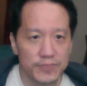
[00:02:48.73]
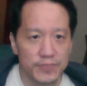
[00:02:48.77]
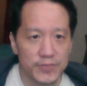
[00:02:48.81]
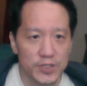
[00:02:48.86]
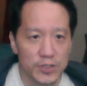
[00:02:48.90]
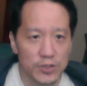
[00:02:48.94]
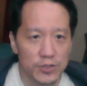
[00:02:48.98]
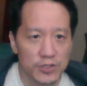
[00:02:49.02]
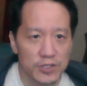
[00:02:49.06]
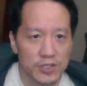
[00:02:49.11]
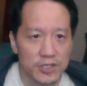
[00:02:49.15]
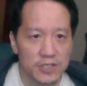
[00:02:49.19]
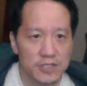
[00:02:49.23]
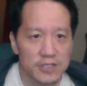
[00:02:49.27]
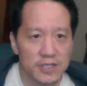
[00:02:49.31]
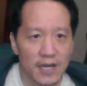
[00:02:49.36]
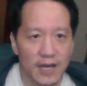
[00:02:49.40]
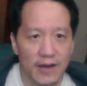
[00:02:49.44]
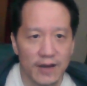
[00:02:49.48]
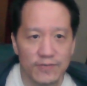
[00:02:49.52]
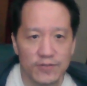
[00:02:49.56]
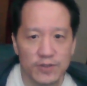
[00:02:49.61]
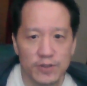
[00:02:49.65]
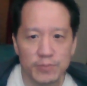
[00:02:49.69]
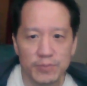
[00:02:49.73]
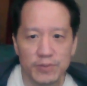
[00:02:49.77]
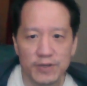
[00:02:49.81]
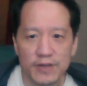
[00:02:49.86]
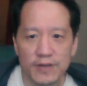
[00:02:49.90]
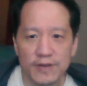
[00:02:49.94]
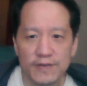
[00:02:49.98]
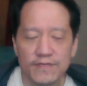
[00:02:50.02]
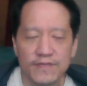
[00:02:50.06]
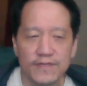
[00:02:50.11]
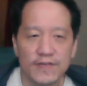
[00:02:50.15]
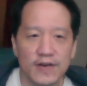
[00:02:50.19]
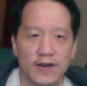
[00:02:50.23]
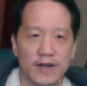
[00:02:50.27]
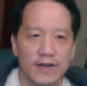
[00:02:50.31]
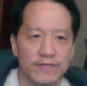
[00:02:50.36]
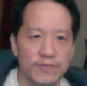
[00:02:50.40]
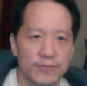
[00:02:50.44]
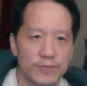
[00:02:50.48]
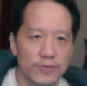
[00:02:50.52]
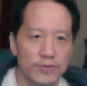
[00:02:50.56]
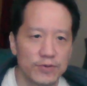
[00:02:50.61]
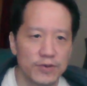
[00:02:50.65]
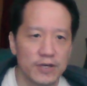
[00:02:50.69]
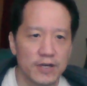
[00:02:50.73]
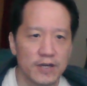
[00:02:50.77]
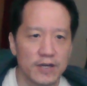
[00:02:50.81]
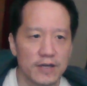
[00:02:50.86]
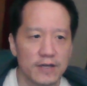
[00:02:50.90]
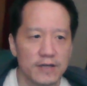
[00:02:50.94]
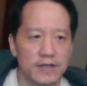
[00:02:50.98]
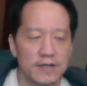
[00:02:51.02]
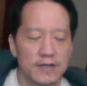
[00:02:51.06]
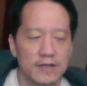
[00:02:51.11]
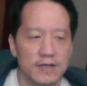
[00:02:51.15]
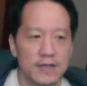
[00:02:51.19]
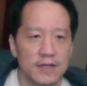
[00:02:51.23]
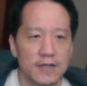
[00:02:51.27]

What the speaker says: So these have to be 5 through 9.